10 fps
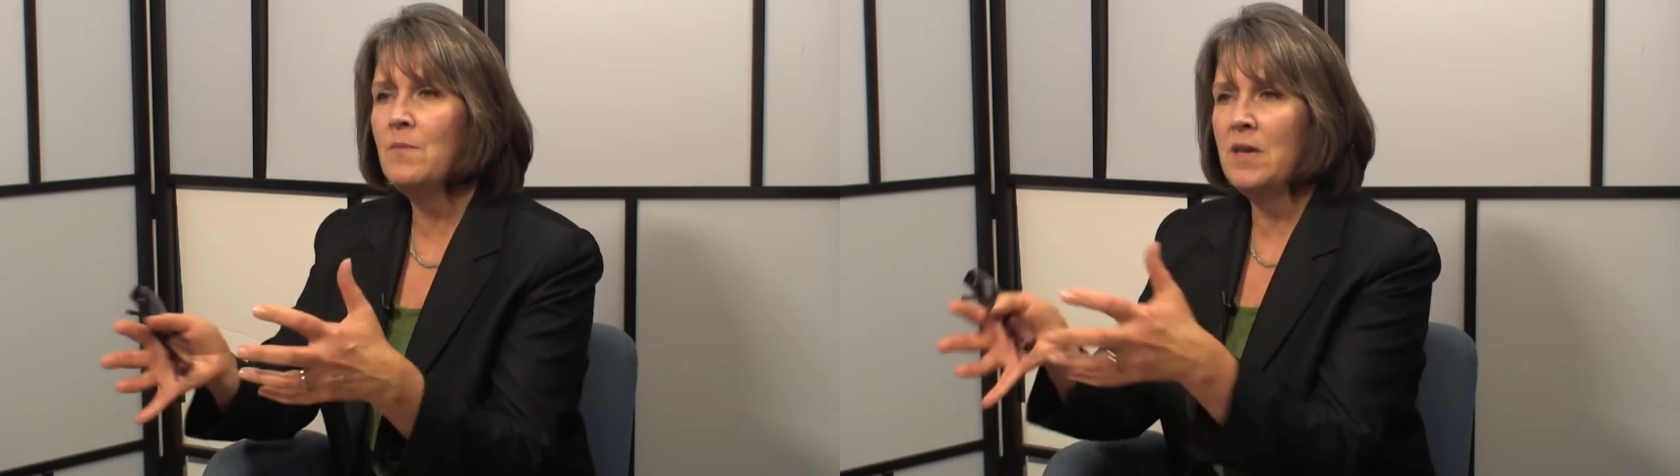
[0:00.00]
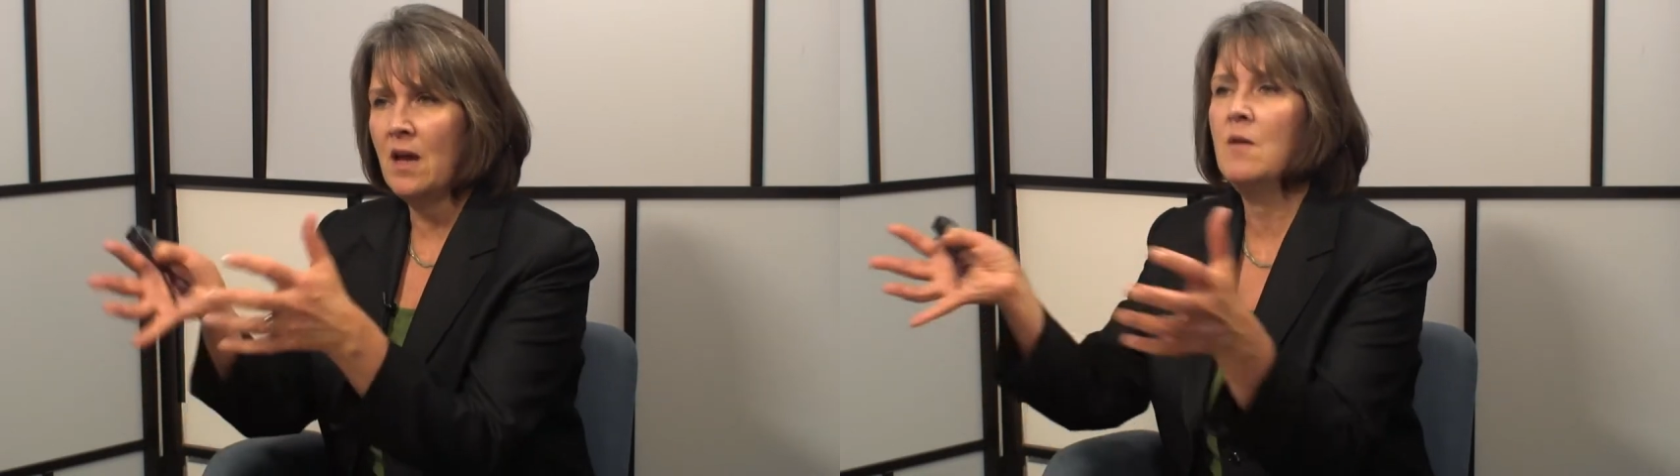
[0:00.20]

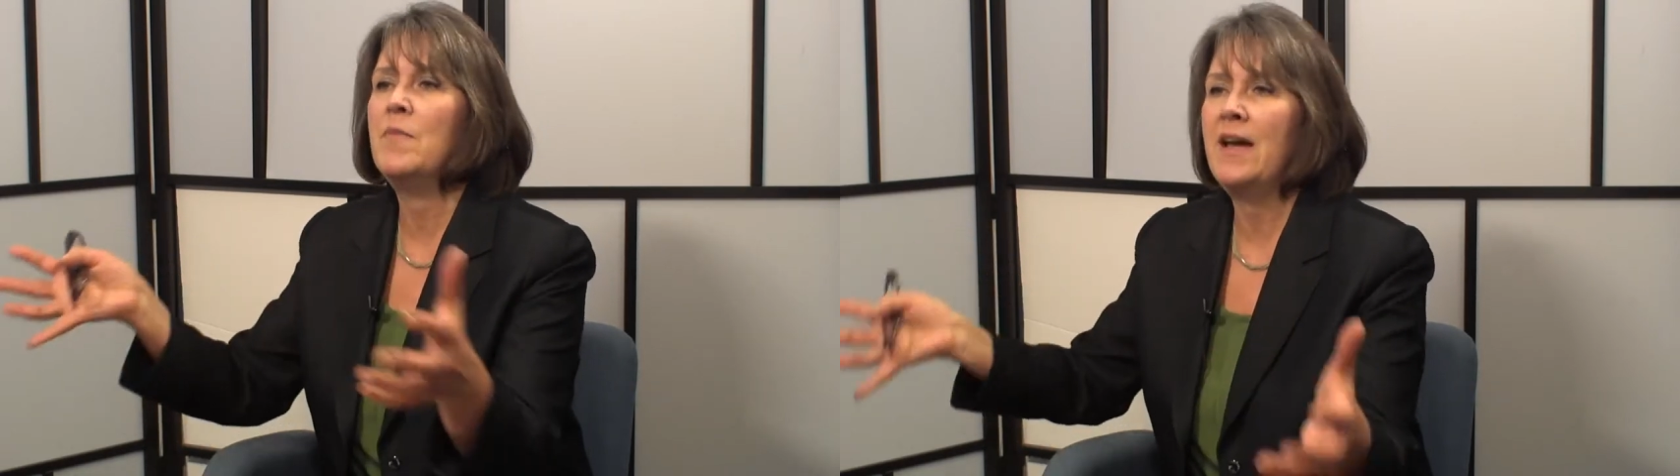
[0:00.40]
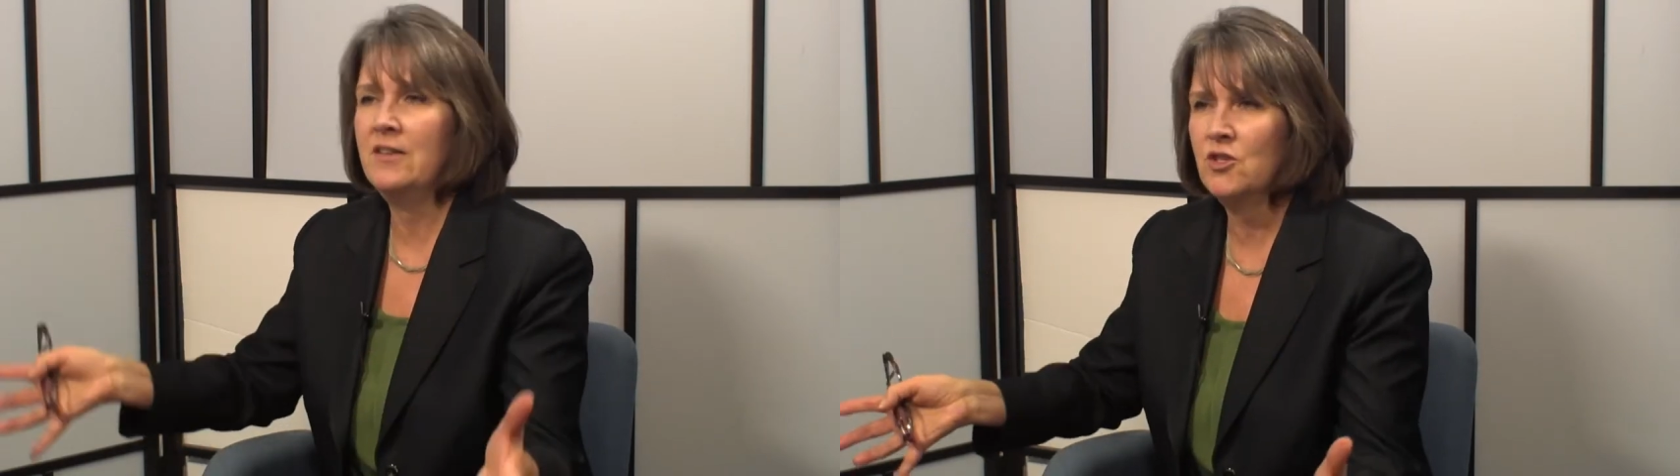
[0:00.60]
become
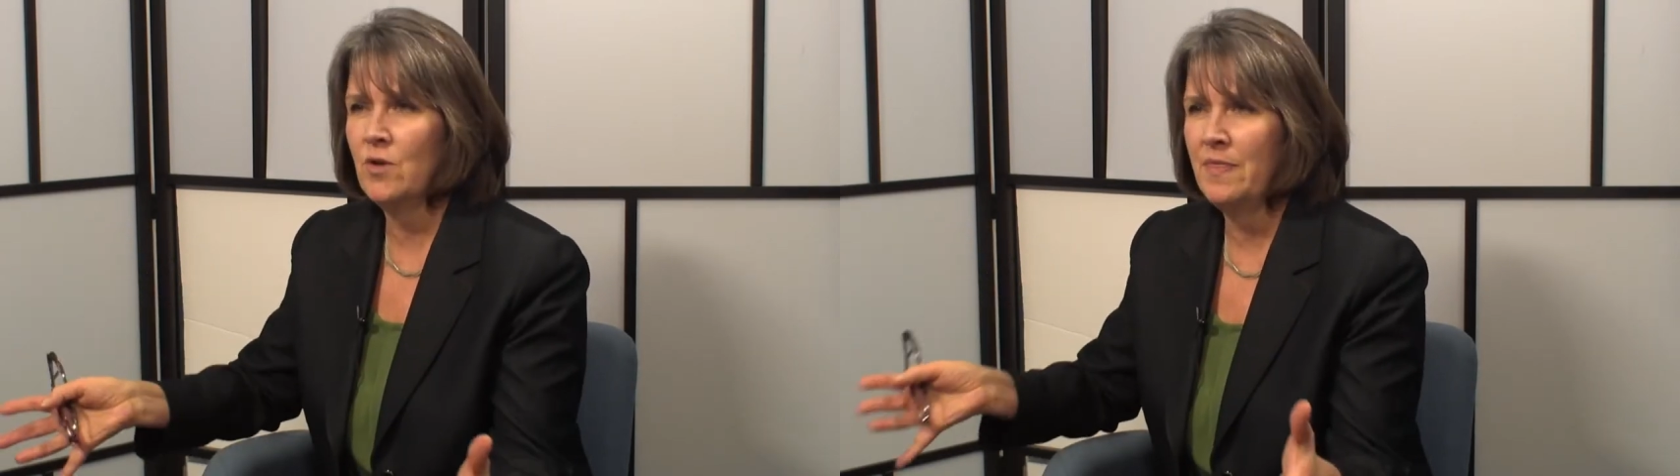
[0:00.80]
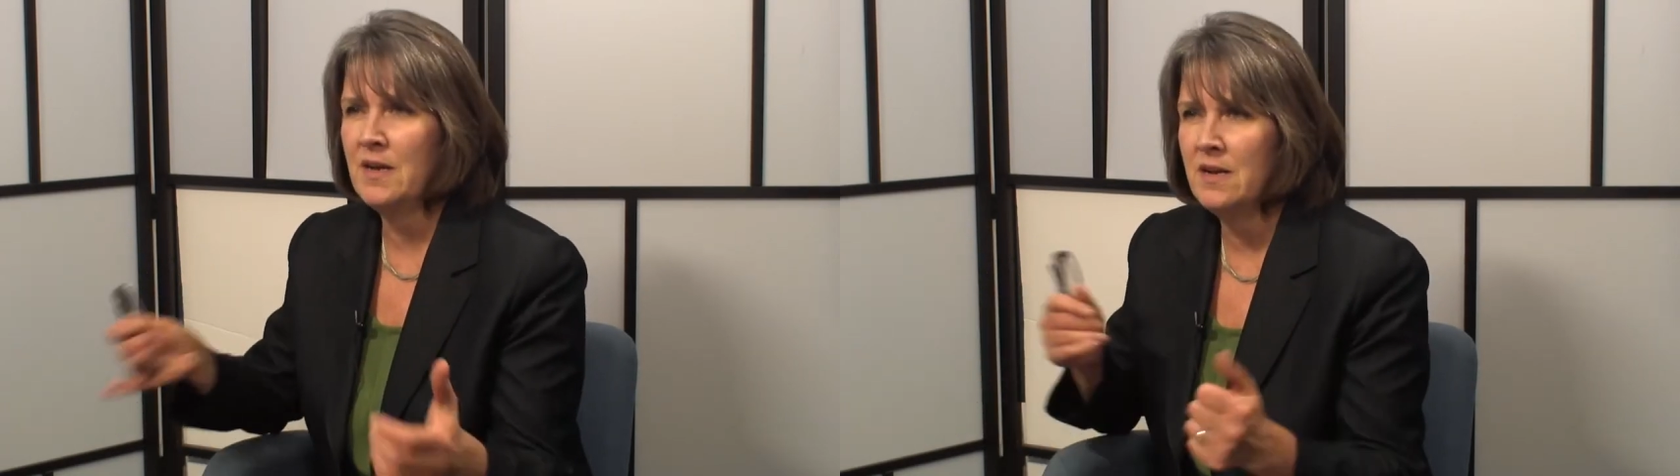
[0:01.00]
that
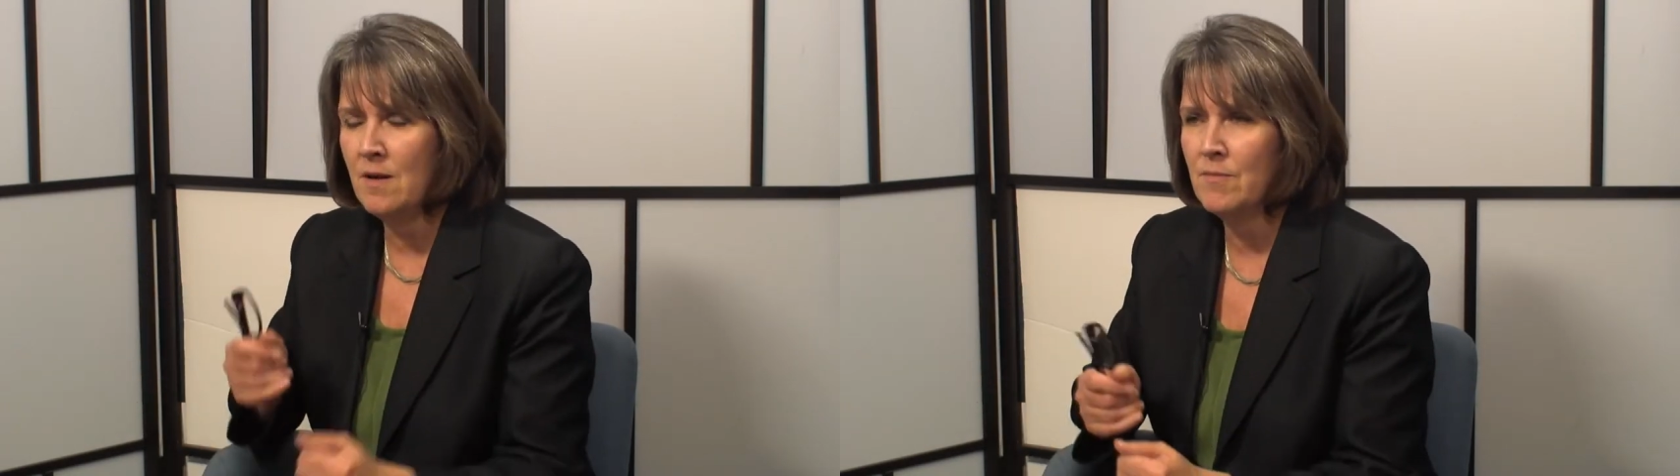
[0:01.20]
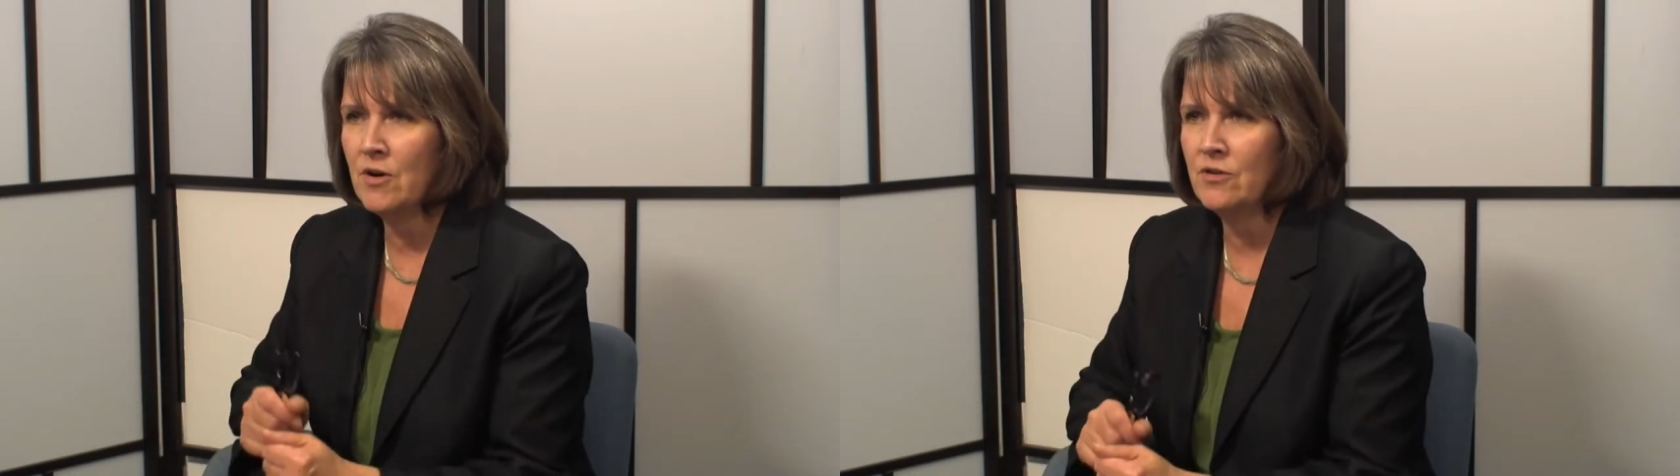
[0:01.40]
strength in
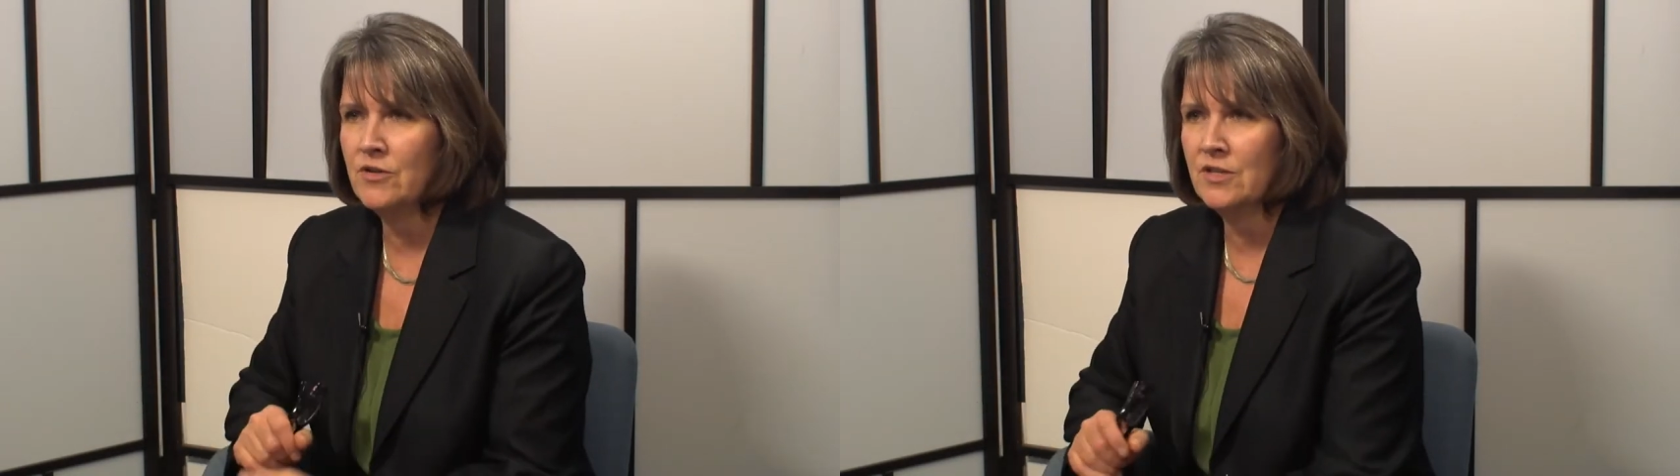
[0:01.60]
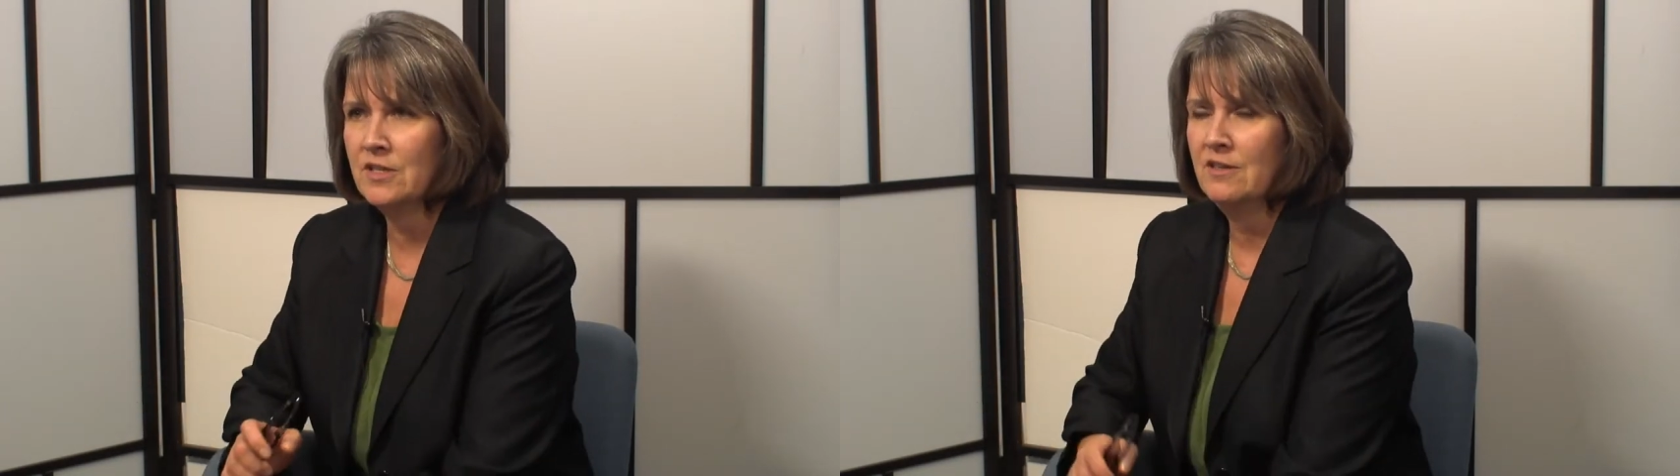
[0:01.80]

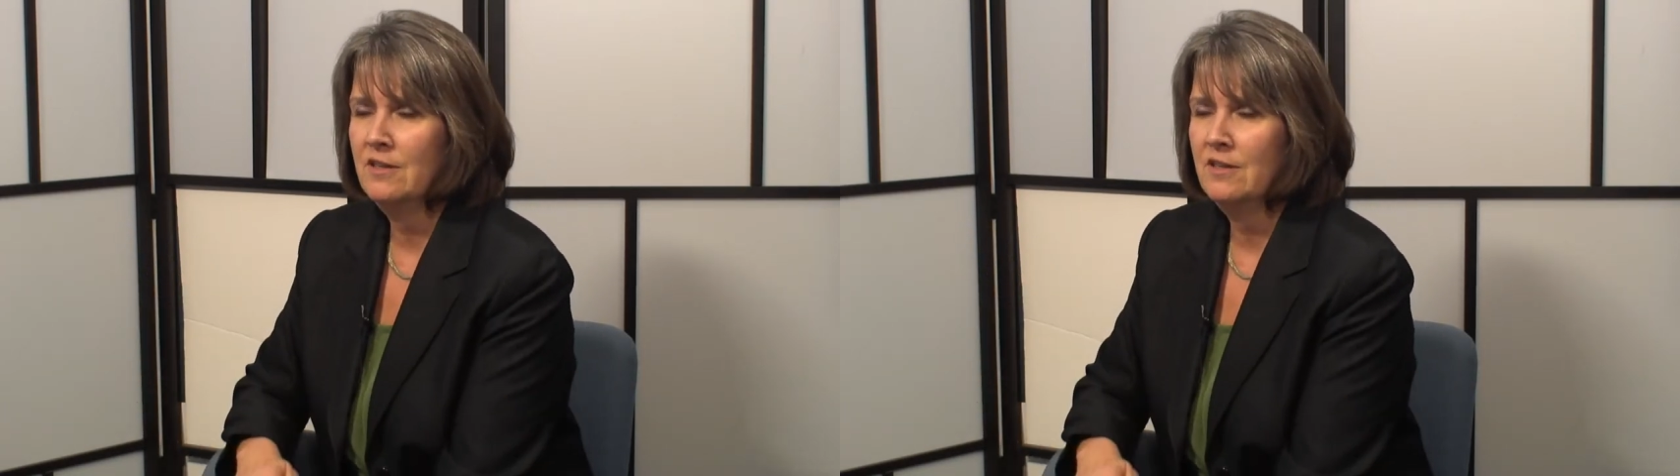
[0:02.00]
numbers? Well,